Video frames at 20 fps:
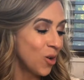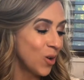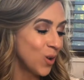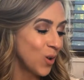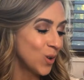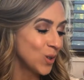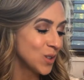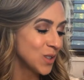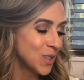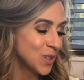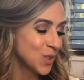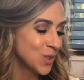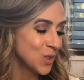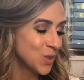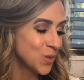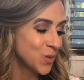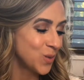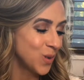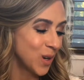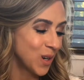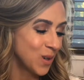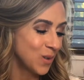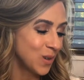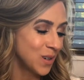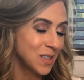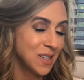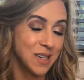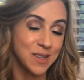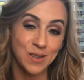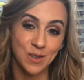Ulta's
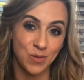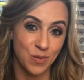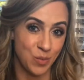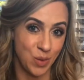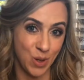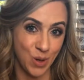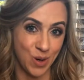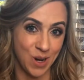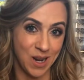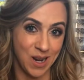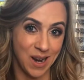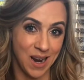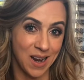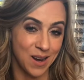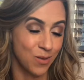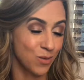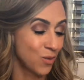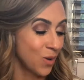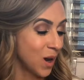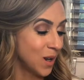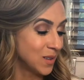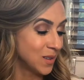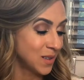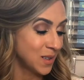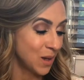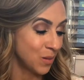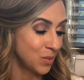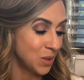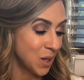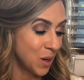21 Days of Beauty. It runs
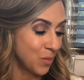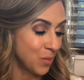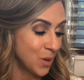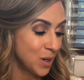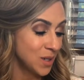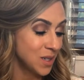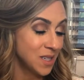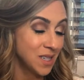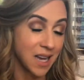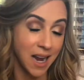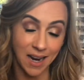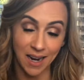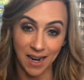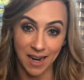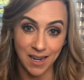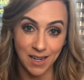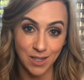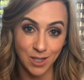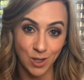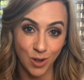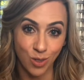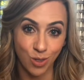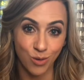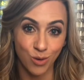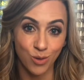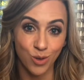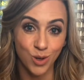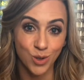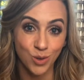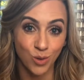September 2nd
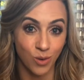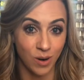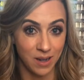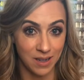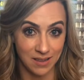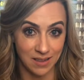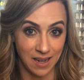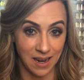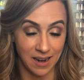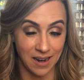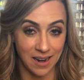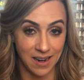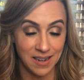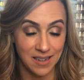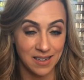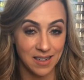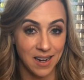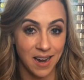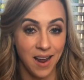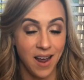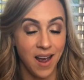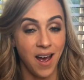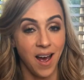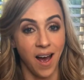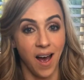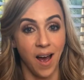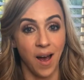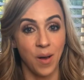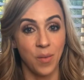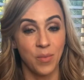through the 22nd.
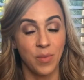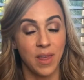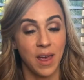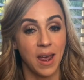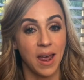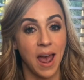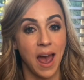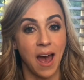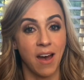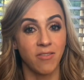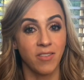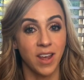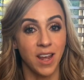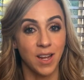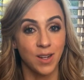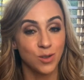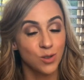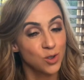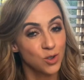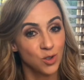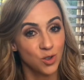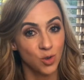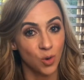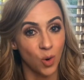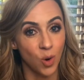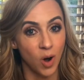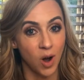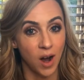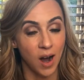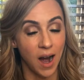They have
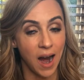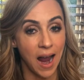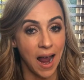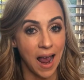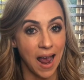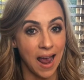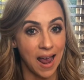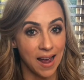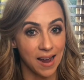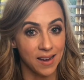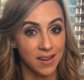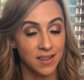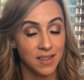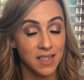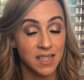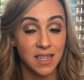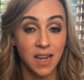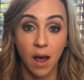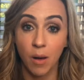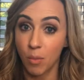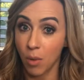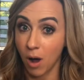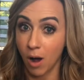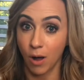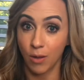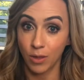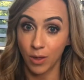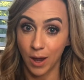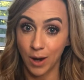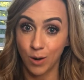in-store and some
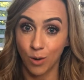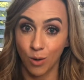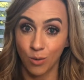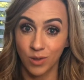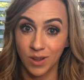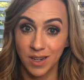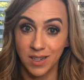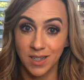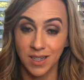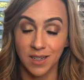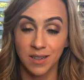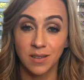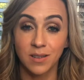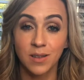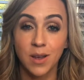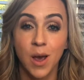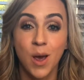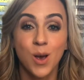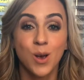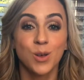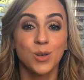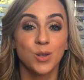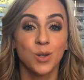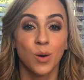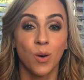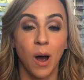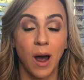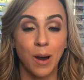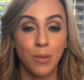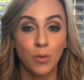online-only deals.
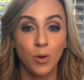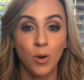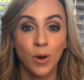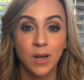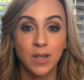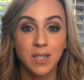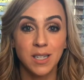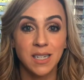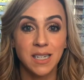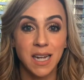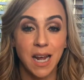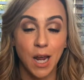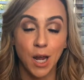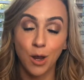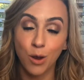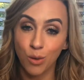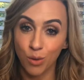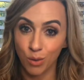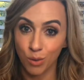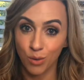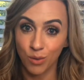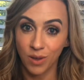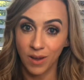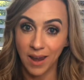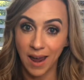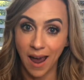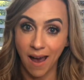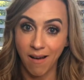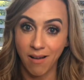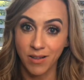So I'm going to take you through the
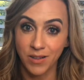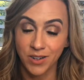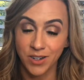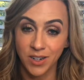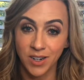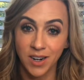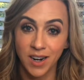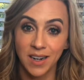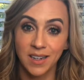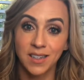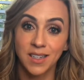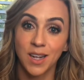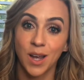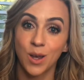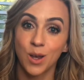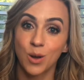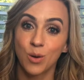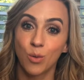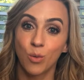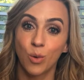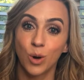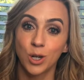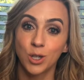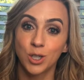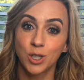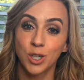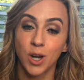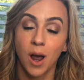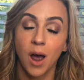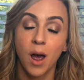calendar and tell you
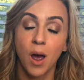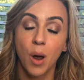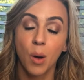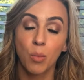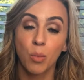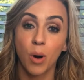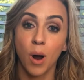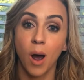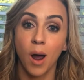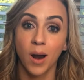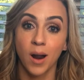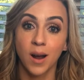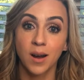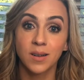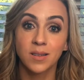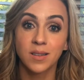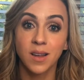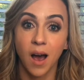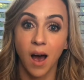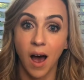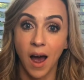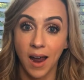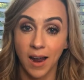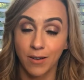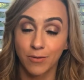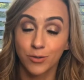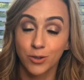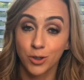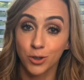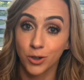which products I
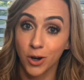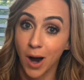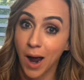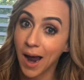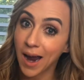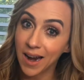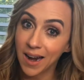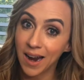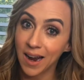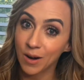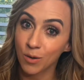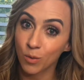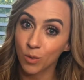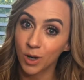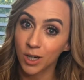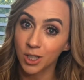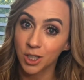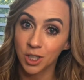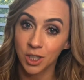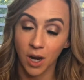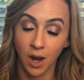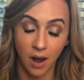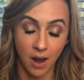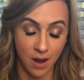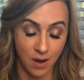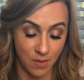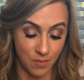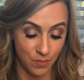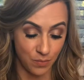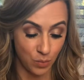have tried and which
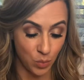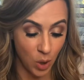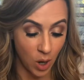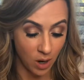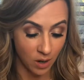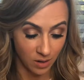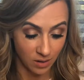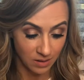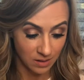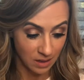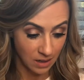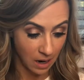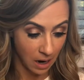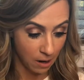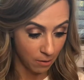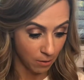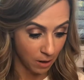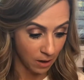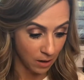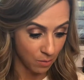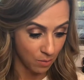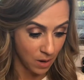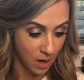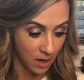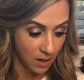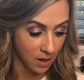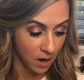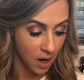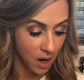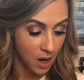products that I
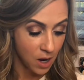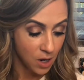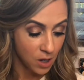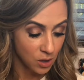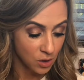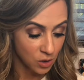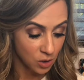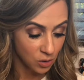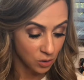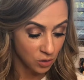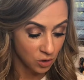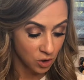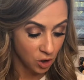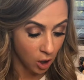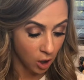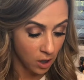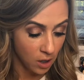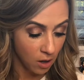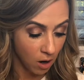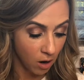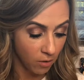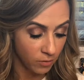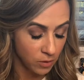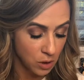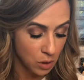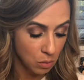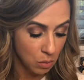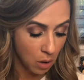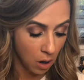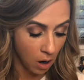recommend. So starting off
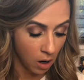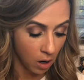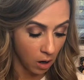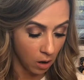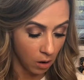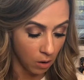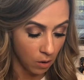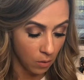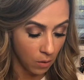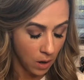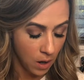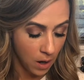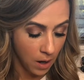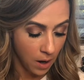tomorrow,